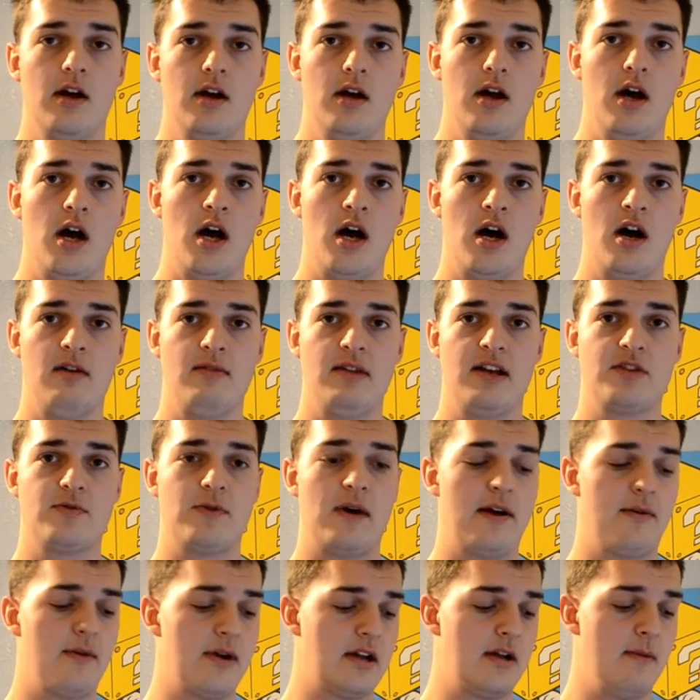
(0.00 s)
That's why
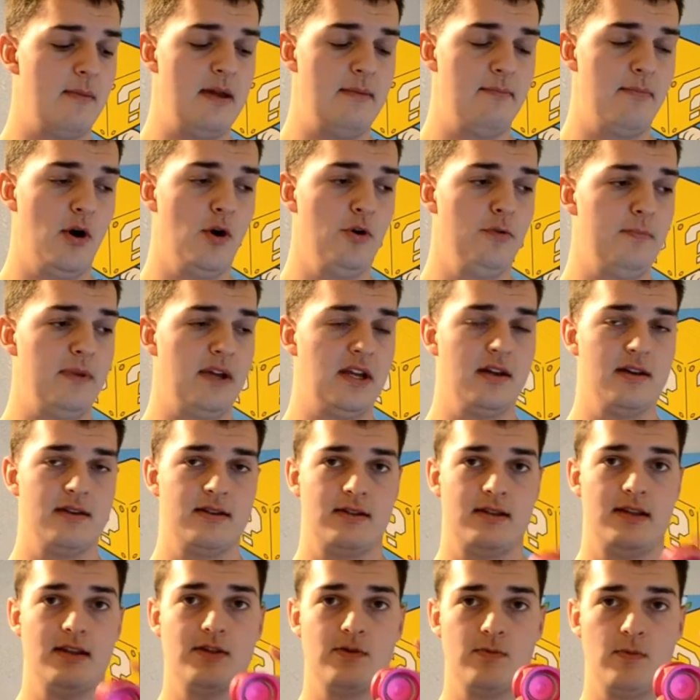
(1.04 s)
I recommend both, because
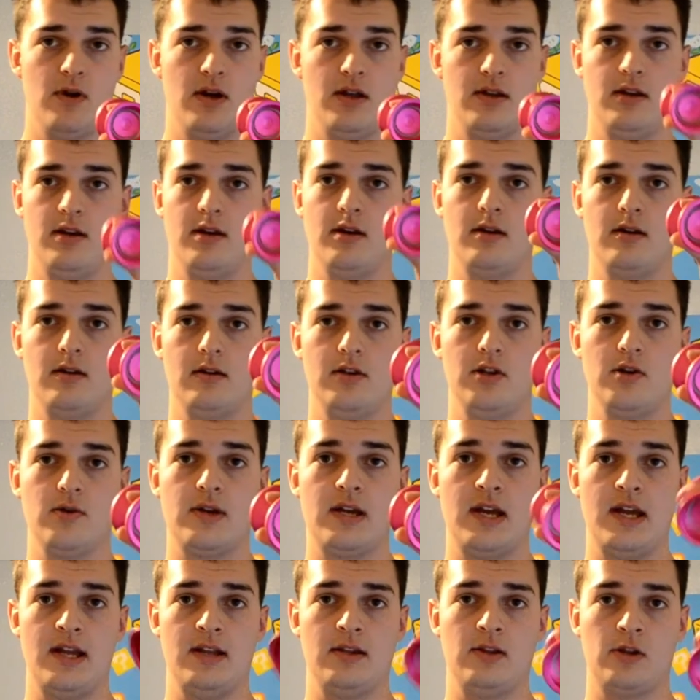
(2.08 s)
this one you
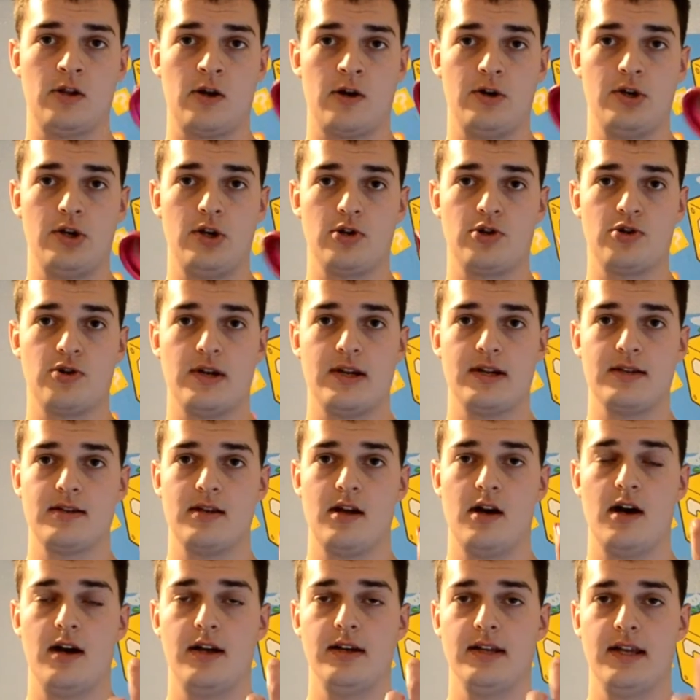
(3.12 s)
can learn your tricks
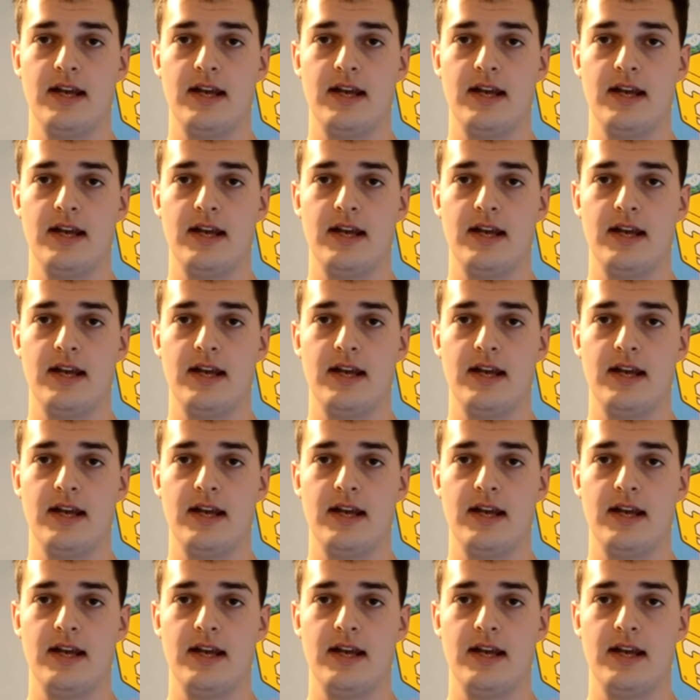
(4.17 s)
on,